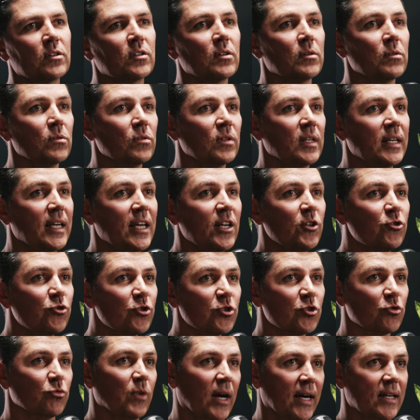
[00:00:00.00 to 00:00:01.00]
the
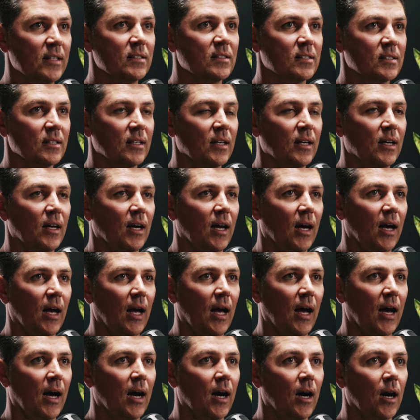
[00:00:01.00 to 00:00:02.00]
interest rates
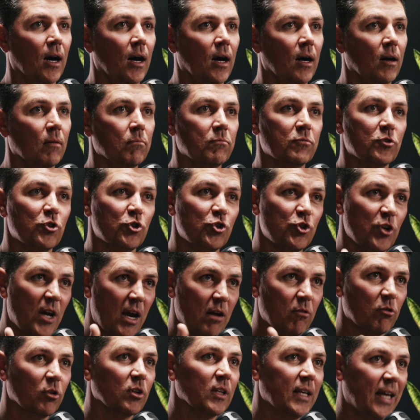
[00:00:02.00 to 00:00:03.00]
are
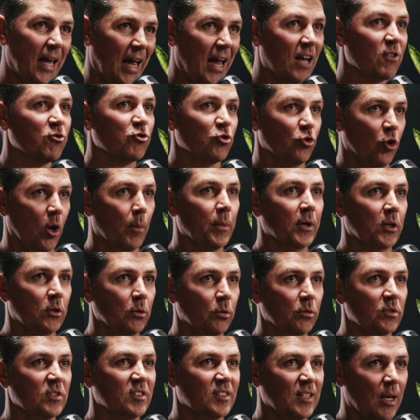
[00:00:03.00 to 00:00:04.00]
generally
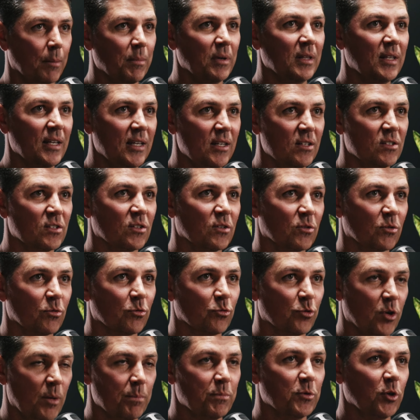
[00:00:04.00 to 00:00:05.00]
astronomical. Some of these
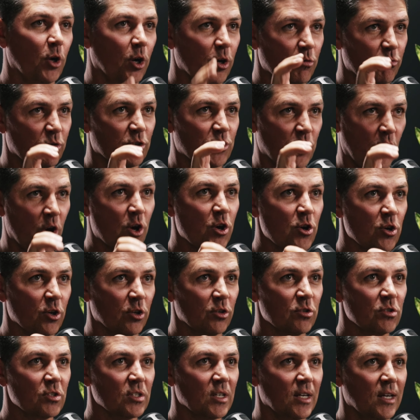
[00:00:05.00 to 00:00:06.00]
crypto
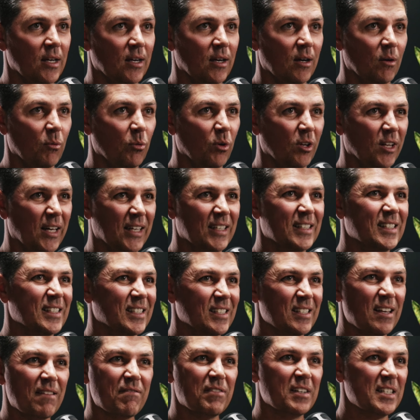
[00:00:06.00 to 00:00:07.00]
returns were like
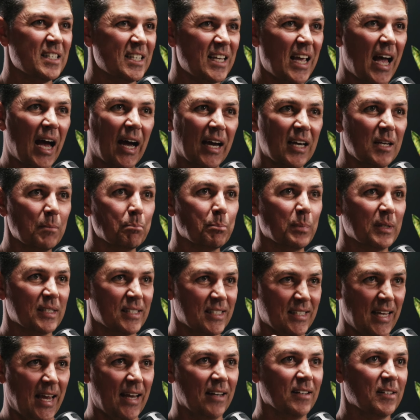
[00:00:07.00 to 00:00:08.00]

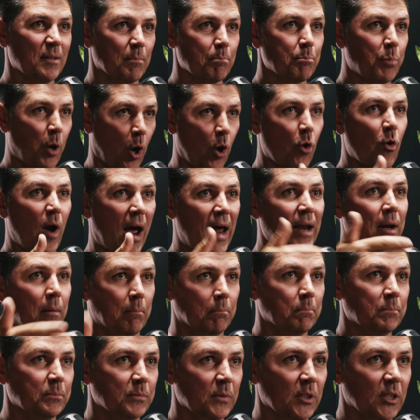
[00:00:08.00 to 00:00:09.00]
78% per
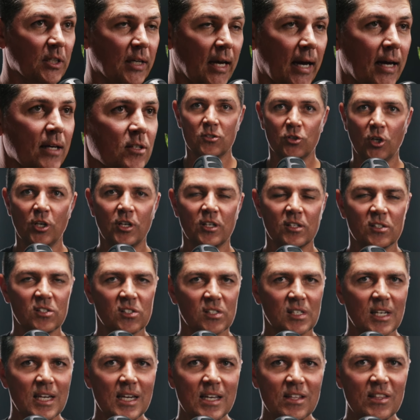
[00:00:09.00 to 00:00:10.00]
annum. Okay, so you can
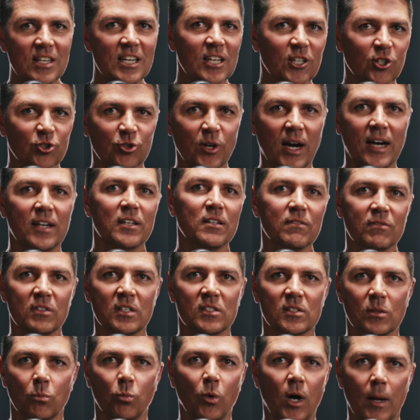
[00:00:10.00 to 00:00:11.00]
see the
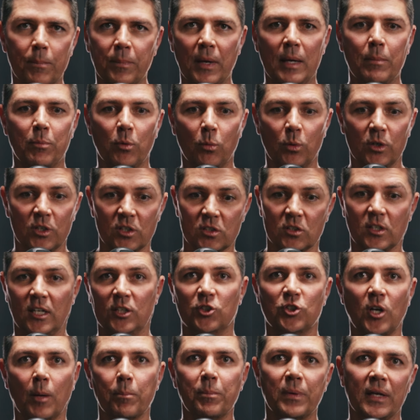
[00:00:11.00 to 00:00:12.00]
attractiveness and why people were just like
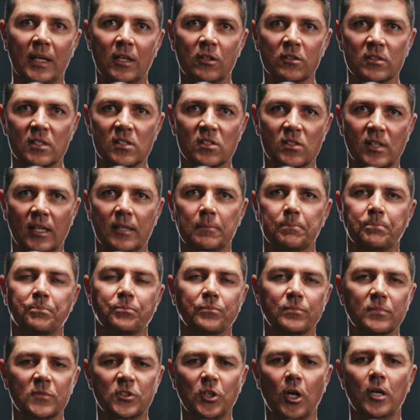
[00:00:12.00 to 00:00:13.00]
jumping in on this thing.
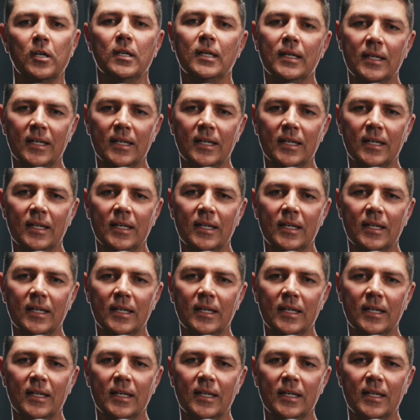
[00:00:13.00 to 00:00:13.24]
So